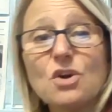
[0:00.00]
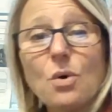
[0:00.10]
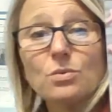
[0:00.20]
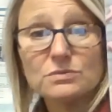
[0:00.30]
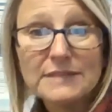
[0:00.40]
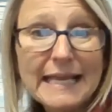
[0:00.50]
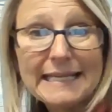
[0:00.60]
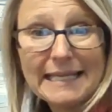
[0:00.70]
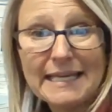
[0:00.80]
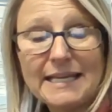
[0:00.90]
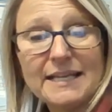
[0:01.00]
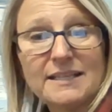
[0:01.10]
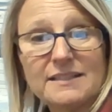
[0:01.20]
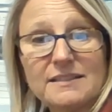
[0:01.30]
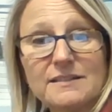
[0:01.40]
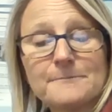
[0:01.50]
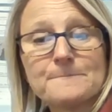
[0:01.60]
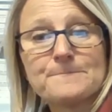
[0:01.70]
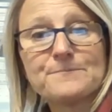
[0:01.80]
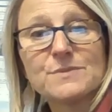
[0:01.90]
don't like it,
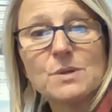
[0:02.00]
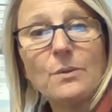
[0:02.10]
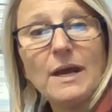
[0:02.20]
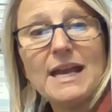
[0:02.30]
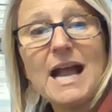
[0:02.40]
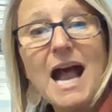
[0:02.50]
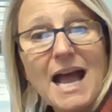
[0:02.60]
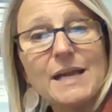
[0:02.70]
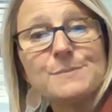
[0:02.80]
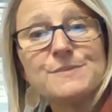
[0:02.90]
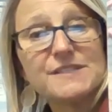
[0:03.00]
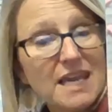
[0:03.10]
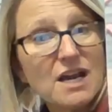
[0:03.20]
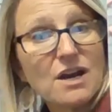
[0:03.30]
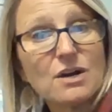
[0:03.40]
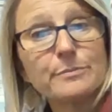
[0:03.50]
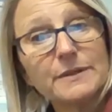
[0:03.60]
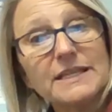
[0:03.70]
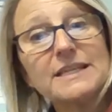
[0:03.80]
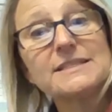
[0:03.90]
right? I'm scared.
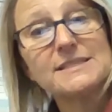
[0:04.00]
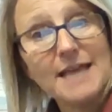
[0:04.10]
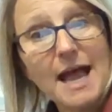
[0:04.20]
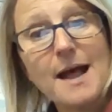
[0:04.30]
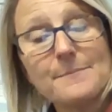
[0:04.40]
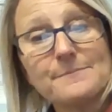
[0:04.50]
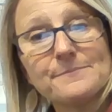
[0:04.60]
Please stop,